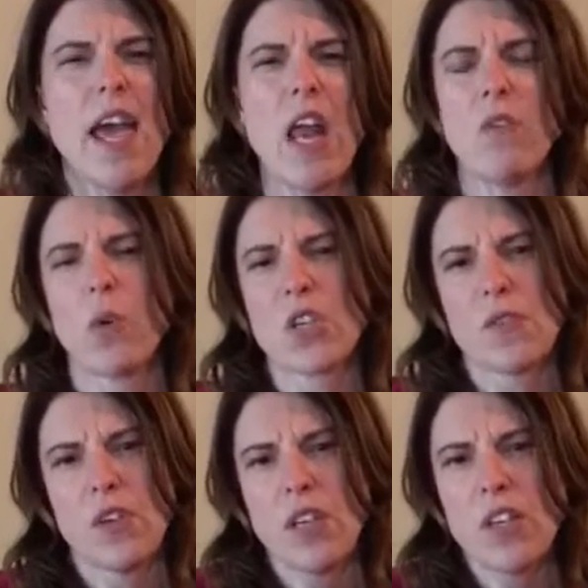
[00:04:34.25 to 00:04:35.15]
And of course,
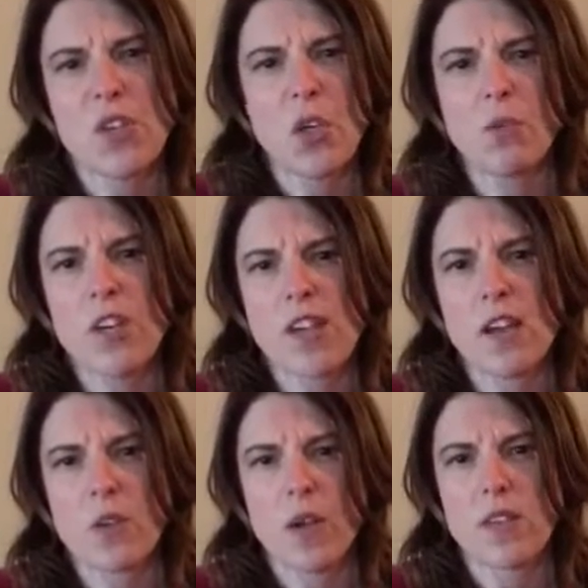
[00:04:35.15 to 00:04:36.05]
if you need to, reach
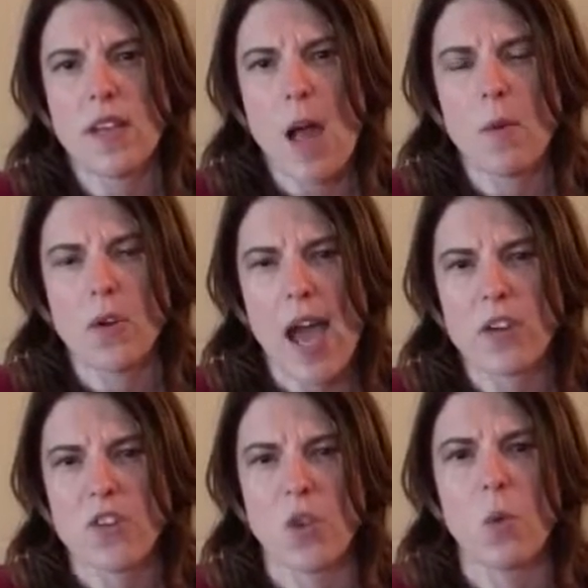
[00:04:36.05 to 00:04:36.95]
out to us at NAWBO
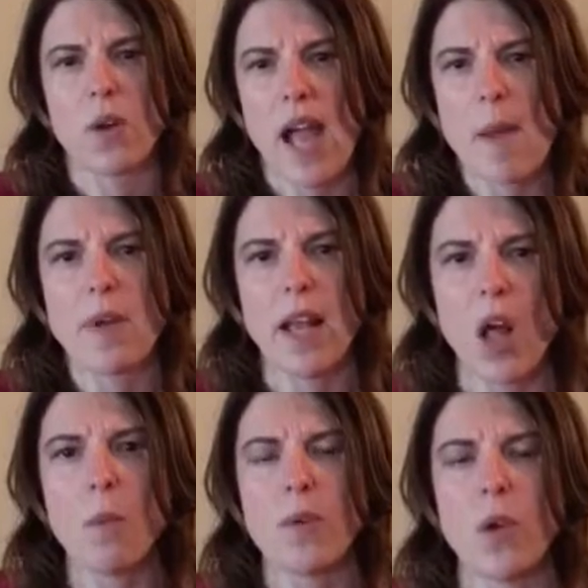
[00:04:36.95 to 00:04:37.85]
National. We're happy to
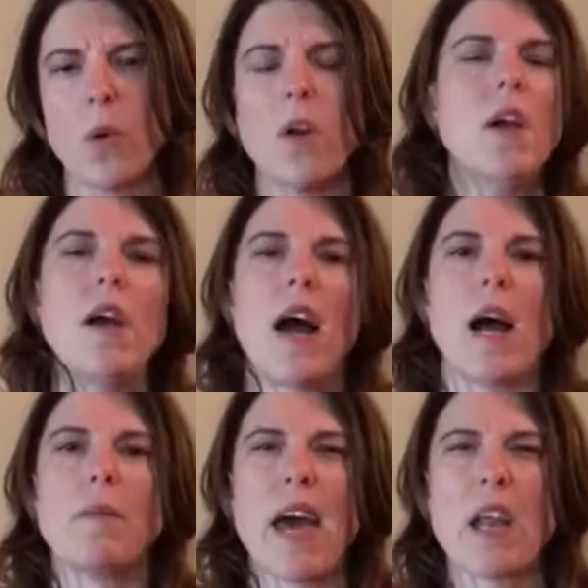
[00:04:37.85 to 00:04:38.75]
help you
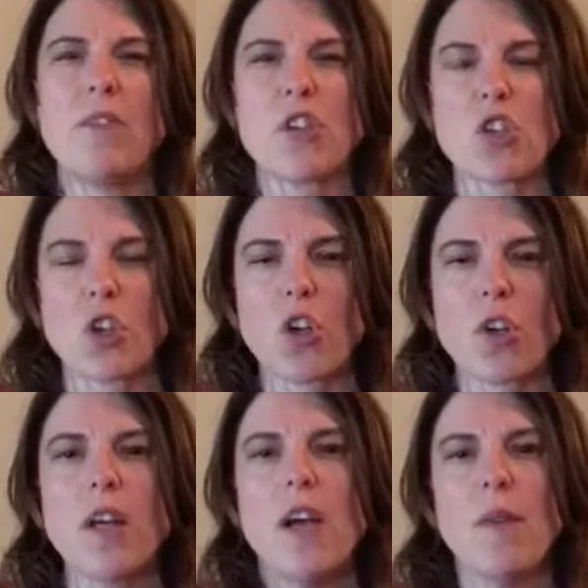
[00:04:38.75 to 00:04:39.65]
kind of
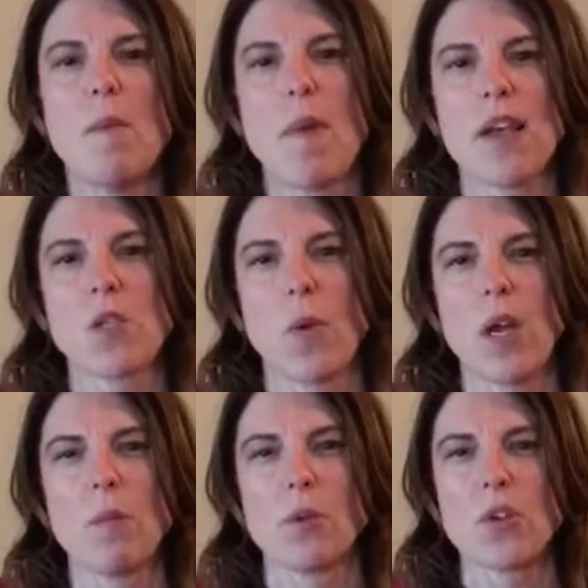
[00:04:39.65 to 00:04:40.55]
discern the best way
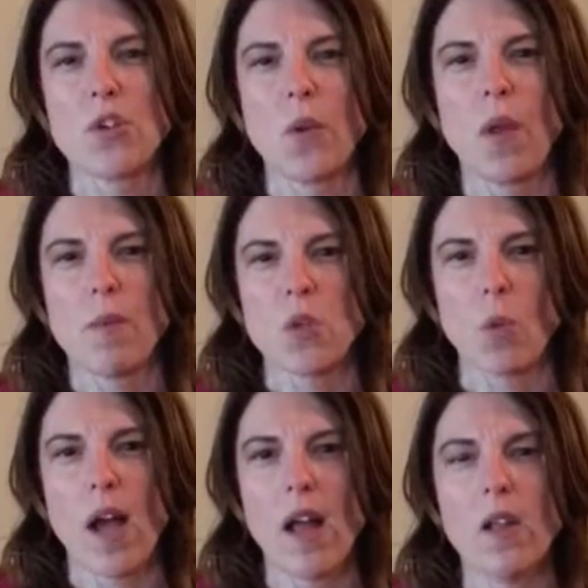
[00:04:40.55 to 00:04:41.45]
to pursue them as
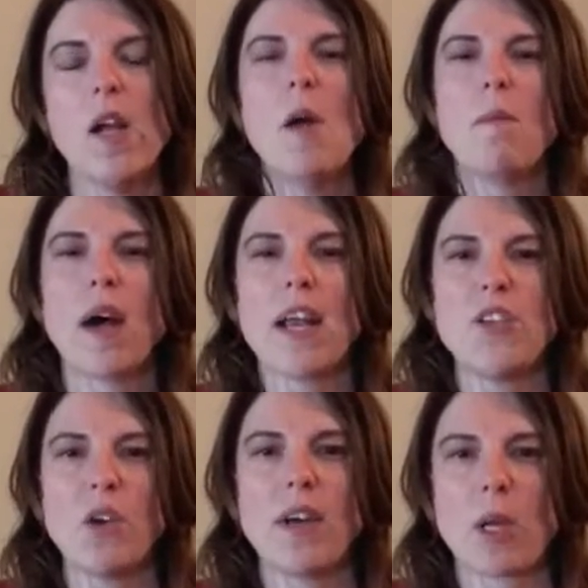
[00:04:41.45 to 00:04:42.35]
well. But I
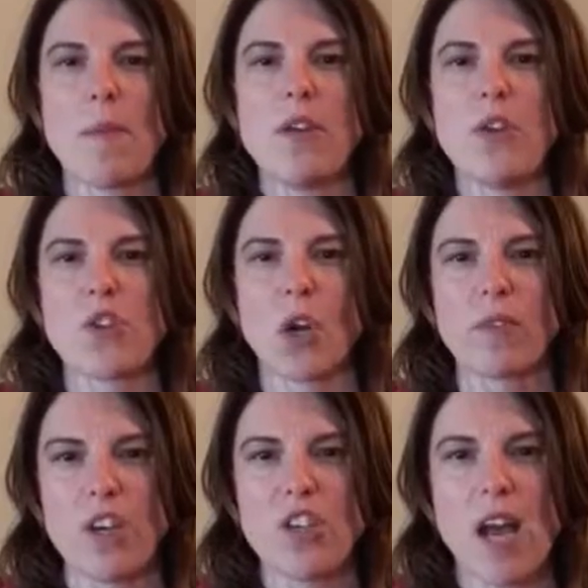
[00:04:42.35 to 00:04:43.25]
do recommend you start
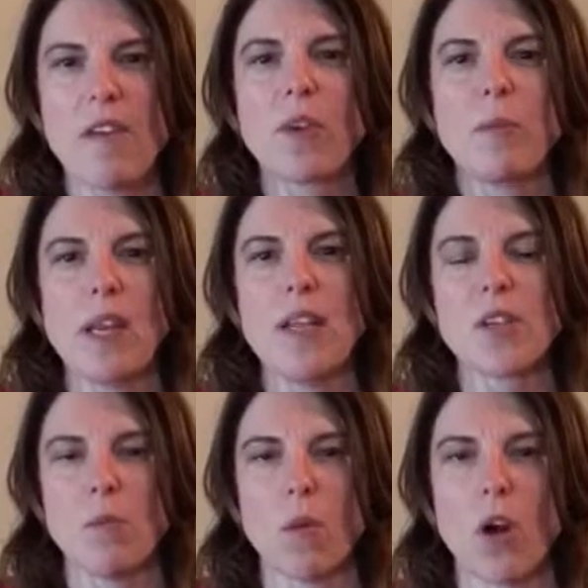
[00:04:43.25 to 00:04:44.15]
reaching out for meetings
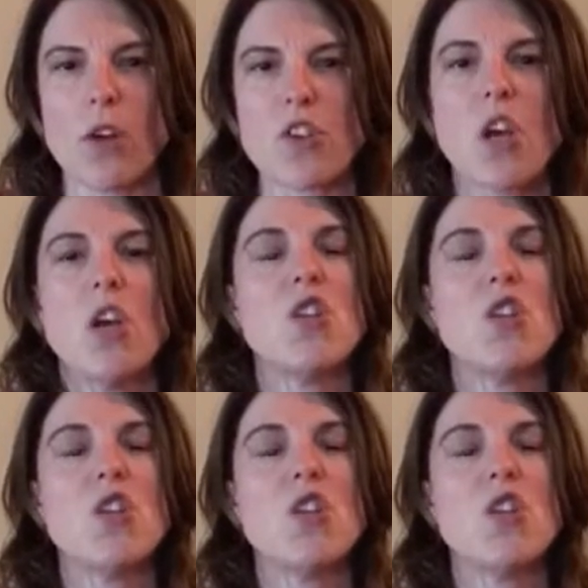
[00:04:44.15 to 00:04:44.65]
in March.